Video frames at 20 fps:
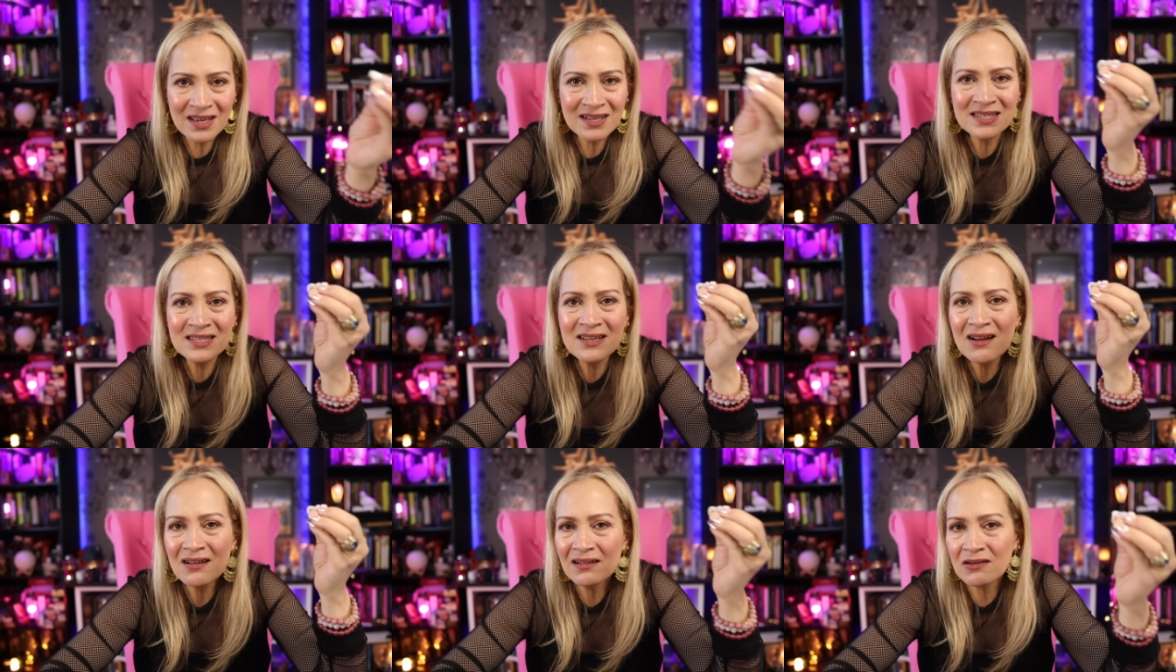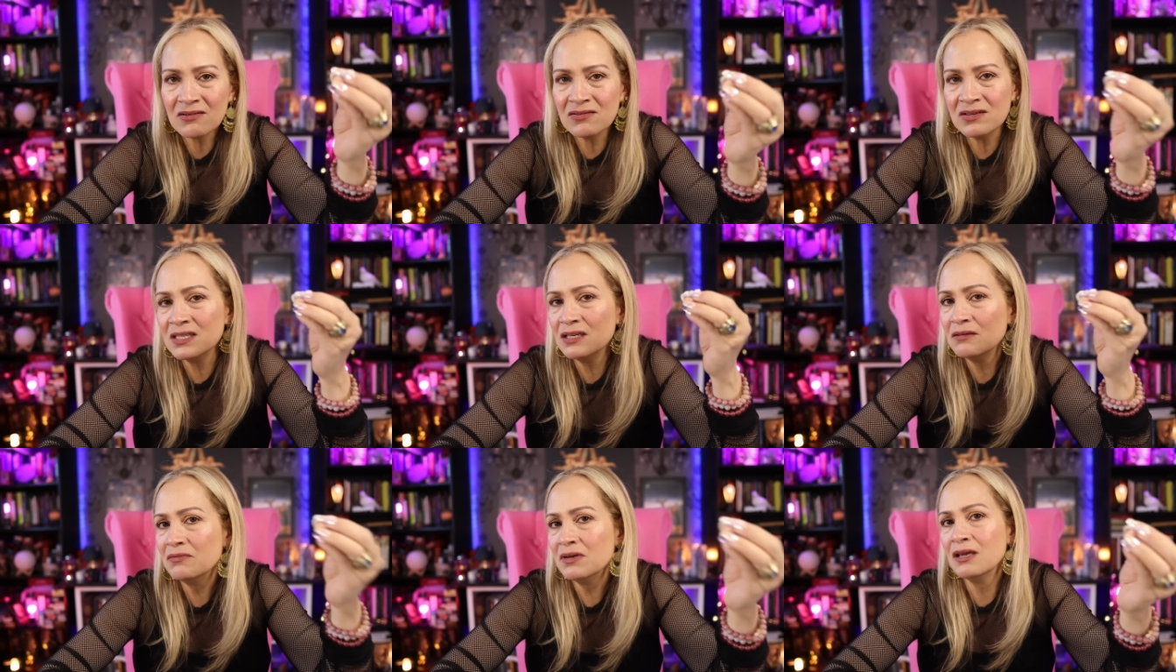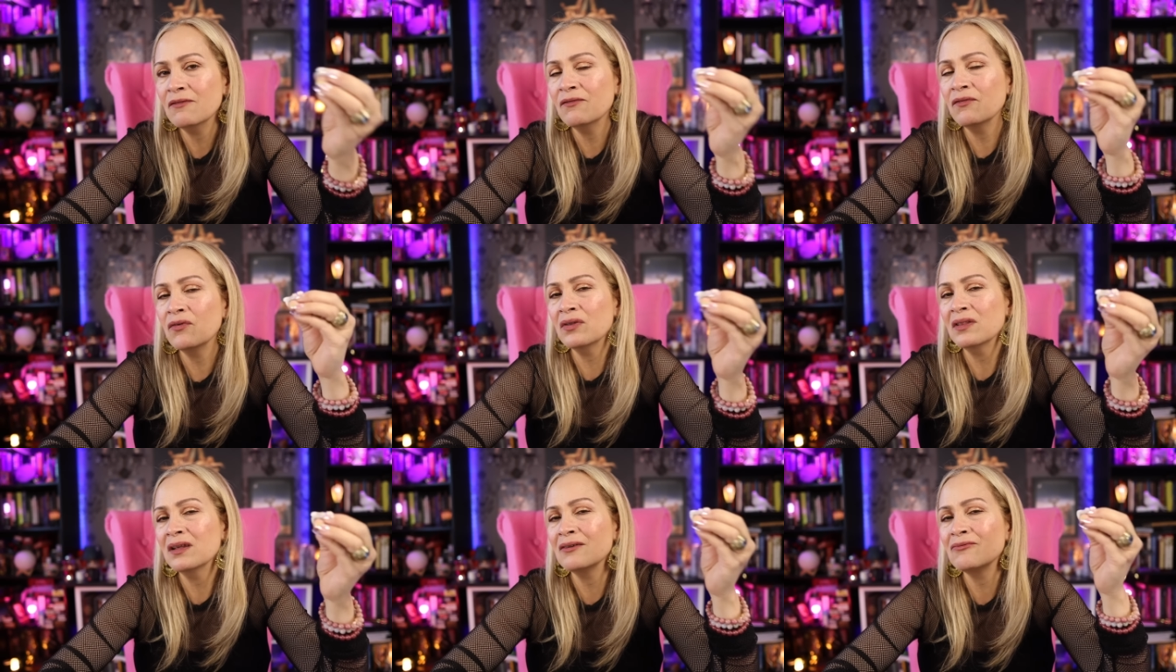It's not going to be
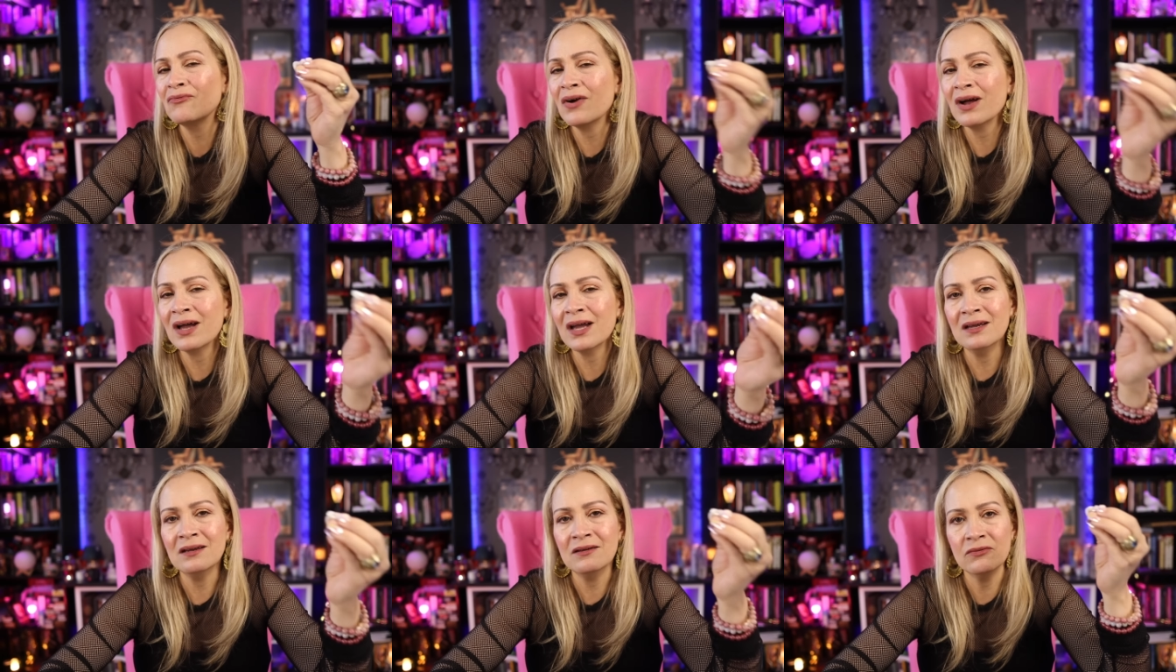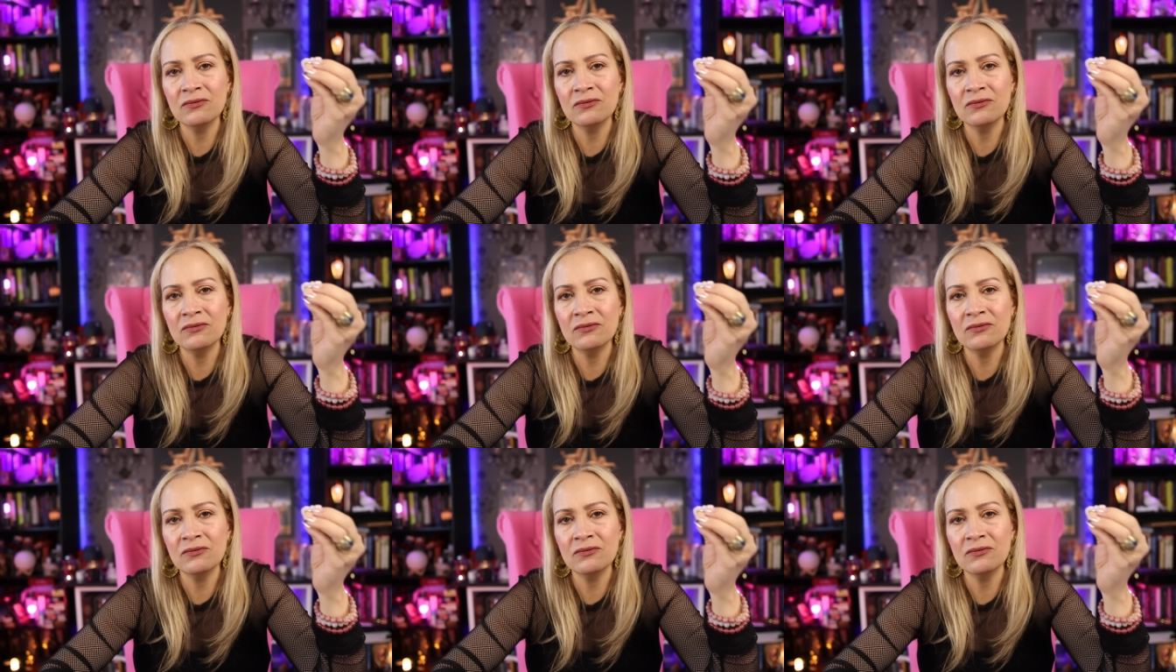for the right